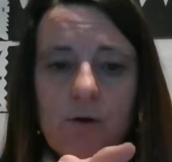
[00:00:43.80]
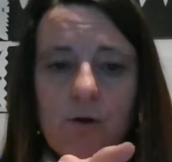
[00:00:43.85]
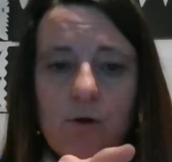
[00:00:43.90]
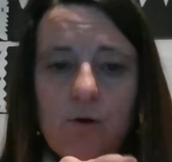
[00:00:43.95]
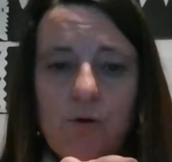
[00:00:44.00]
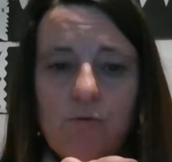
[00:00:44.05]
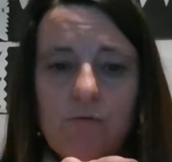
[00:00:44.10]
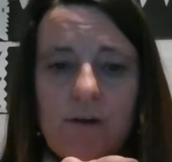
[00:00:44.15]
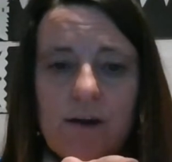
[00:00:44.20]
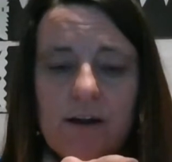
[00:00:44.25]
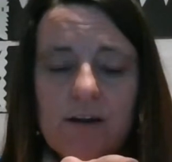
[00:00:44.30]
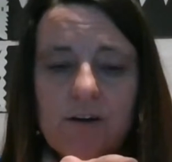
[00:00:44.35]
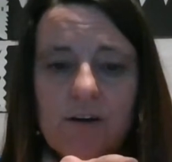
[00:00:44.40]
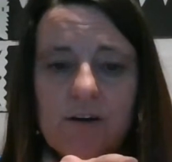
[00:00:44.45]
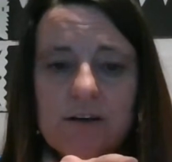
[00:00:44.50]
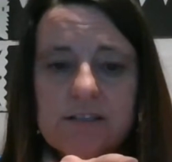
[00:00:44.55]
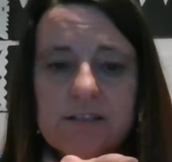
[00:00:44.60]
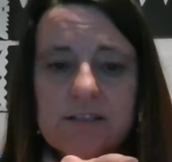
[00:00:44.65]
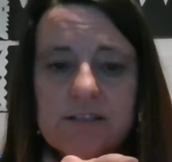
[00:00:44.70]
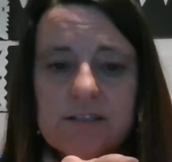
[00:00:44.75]
who
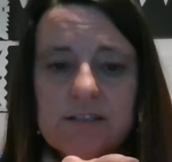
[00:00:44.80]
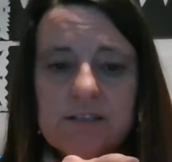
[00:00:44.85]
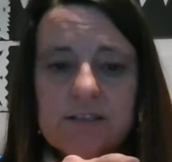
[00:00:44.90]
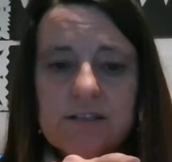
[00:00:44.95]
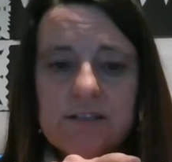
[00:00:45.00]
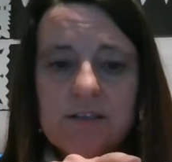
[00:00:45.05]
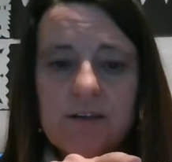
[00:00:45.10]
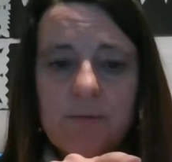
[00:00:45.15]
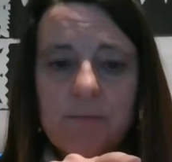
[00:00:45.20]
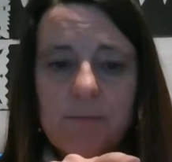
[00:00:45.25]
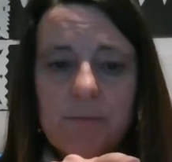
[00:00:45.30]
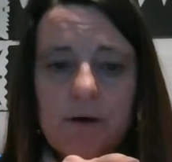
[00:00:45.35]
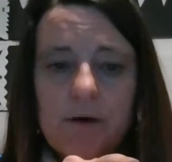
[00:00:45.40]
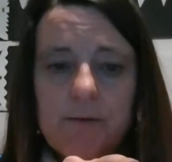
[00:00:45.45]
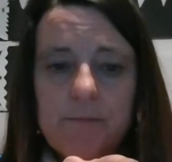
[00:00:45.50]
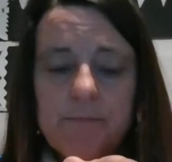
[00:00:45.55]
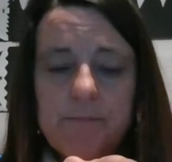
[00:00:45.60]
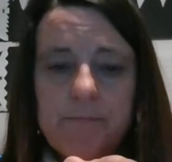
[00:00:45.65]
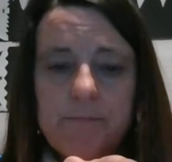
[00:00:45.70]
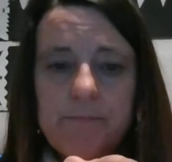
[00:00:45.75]
recognises this number?
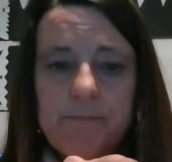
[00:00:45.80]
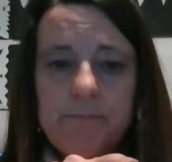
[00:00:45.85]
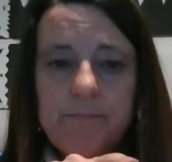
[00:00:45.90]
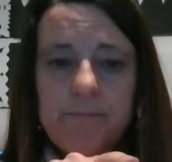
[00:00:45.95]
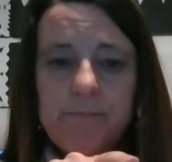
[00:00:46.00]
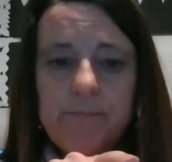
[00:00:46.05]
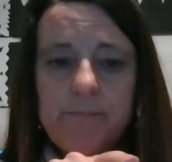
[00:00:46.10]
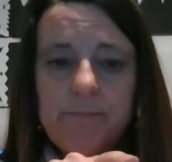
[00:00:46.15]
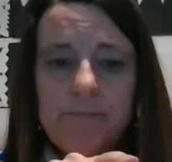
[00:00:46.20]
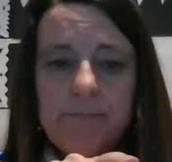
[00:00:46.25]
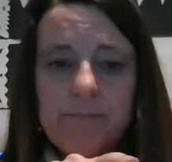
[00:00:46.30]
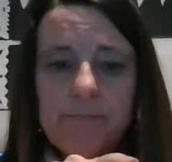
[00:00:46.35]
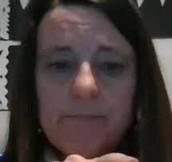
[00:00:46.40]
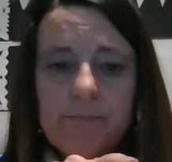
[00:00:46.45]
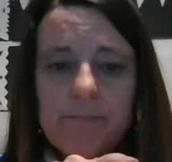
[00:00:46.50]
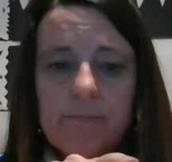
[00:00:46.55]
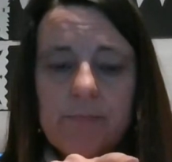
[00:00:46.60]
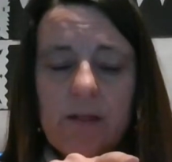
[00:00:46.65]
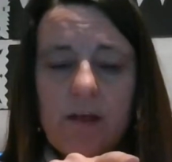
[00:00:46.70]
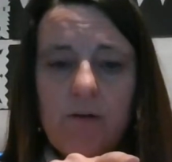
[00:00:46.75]

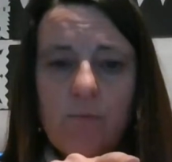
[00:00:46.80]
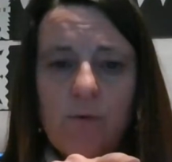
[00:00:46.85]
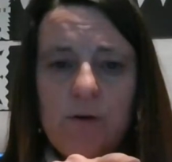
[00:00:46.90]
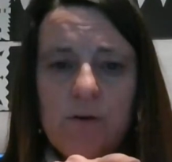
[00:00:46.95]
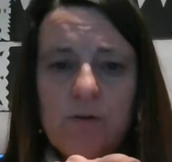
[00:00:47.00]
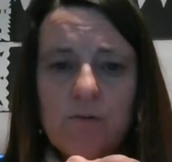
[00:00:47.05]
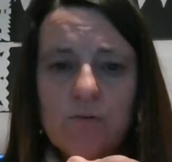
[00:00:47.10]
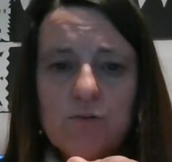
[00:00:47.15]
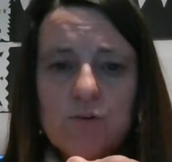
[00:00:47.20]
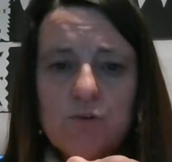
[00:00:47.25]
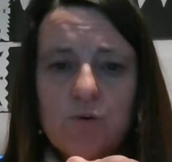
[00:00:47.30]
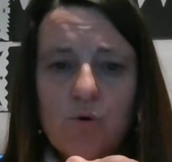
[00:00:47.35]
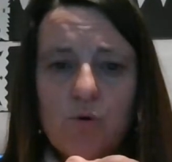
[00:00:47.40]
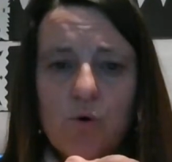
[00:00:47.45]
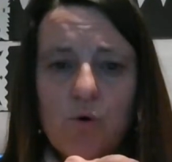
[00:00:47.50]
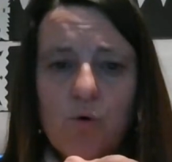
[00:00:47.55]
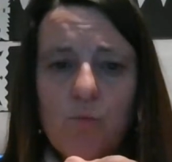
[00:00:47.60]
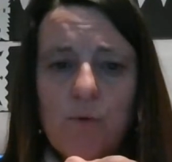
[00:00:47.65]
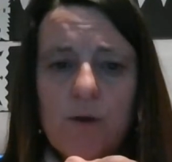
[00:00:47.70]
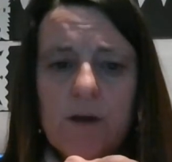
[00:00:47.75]
If we're not
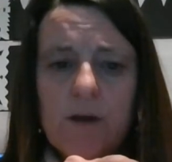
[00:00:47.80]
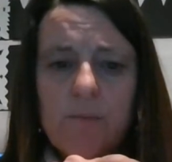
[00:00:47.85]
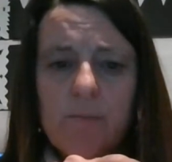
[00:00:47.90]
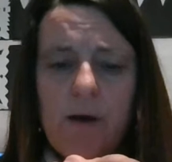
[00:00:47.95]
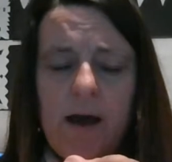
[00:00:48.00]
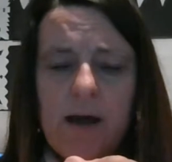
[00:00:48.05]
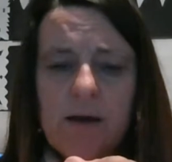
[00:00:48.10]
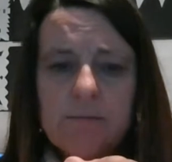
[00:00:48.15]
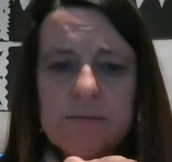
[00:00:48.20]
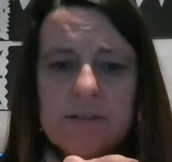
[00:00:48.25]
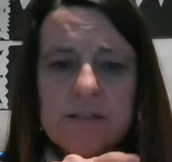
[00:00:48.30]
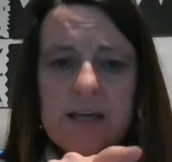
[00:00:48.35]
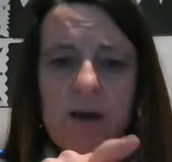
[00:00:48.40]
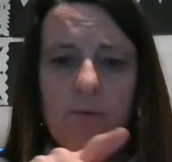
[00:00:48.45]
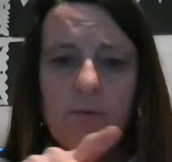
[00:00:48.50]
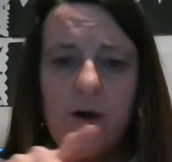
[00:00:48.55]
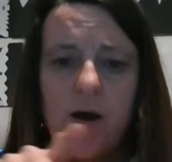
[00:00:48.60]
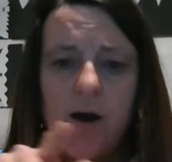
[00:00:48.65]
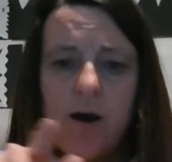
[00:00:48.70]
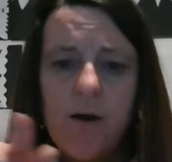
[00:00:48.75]
sure, we could perhaps
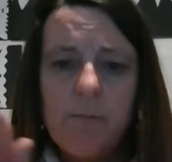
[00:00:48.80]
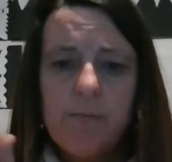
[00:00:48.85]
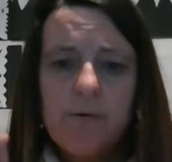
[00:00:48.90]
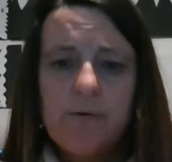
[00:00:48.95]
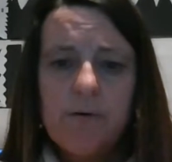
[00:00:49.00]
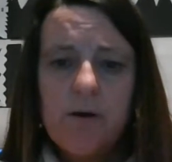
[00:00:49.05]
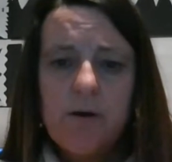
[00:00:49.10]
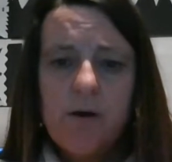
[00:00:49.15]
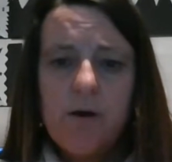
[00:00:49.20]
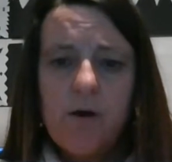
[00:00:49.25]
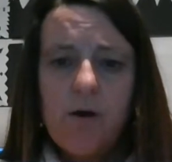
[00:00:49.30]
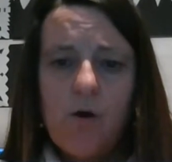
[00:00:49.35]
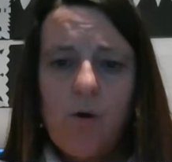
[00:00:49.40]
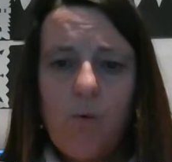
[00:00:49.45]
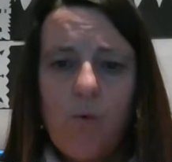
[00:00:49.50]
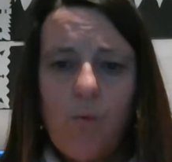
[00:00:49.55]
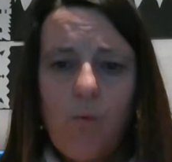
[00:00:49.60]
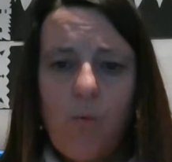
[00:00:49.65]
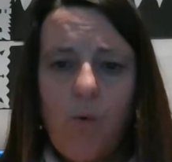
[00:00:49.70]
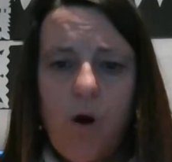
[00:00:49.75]
count up
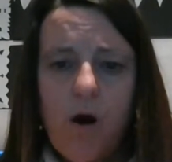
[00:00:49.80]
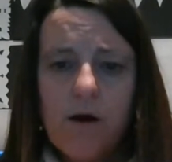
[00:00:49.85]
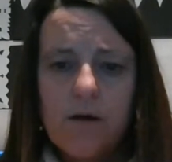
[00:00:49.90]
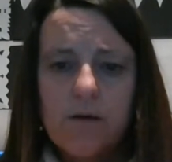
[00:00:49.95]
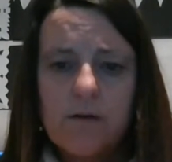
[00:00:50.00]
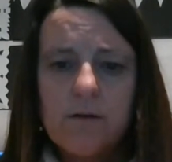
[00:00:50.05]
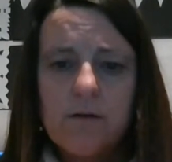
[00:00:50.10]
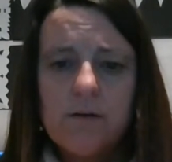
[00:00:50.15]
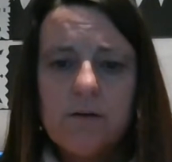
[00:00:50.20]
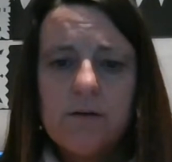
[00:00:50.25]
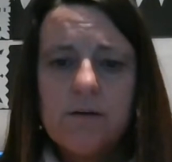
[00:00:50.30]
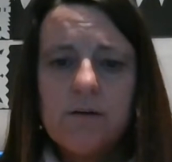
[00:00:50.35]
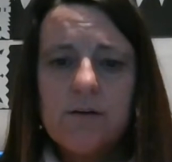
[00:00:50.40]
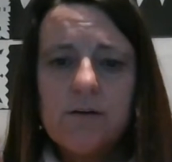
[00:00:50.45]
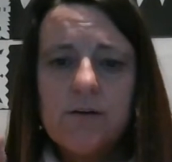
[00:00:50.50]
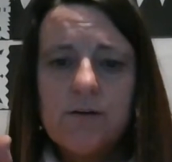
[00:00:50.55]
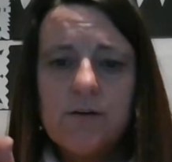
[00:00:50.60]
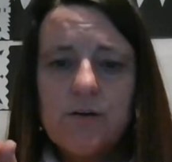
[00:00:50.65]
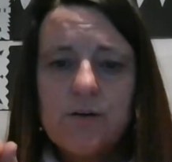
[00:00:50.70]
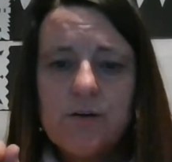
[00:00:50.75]
1,
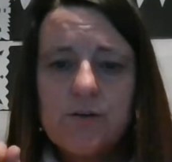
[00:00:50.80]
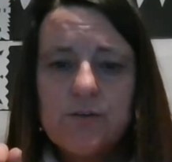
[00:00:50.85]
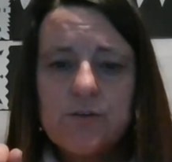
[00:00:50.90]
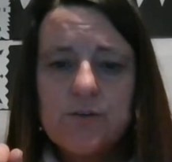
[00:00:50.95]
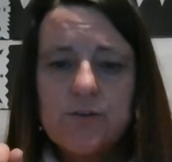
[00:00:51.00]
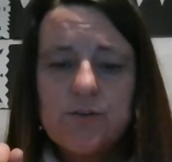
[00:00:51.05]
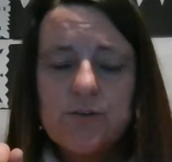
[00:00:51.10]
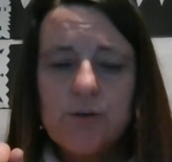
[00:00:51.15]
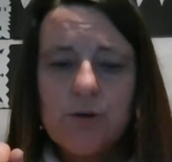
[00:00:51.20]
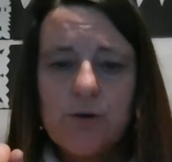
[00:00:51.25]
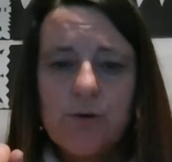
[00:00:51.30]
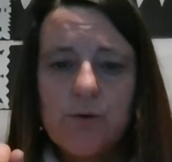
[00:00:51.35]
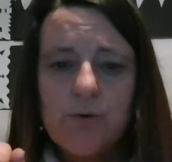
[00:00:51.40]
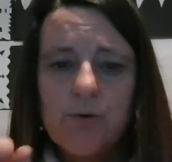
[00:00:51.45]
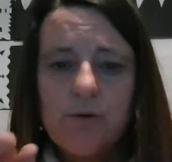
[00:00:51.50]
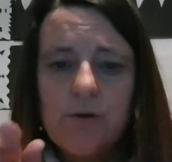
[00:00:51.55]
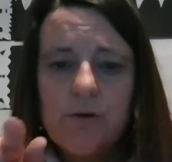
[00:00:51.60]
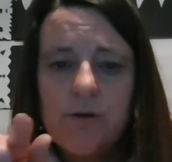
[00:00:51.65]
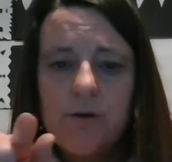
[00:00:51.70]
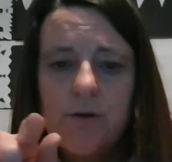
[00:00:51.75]
2,
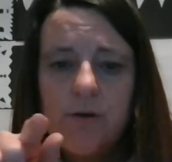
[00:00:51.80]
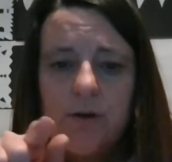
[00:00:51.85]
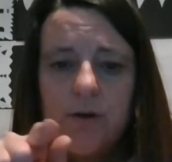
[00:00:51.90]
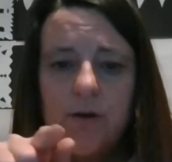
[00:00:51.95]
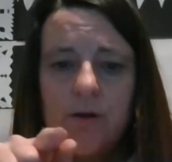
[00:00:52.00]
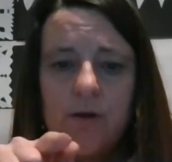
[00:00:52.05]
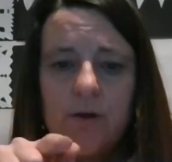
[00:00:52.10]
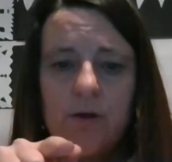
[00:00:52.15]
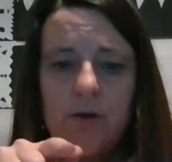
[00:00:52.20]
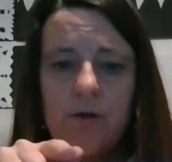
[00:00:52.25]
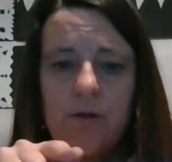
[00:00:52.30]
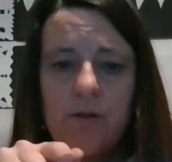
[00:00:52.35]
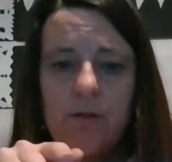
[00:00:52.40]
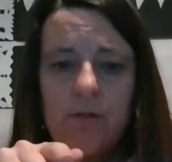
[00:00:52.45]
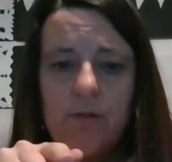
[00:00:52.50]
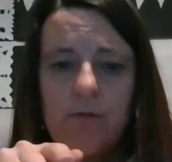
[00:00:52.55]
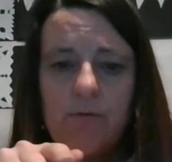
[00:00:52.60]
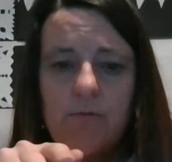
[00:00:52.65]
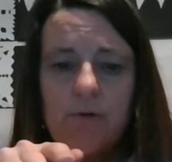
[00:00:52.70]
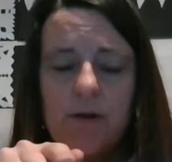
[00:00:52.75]

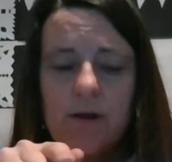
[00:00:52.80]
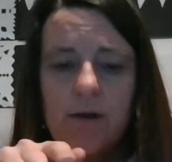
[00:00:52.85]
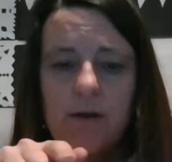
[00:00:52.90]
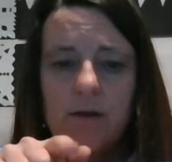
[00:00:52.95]
3,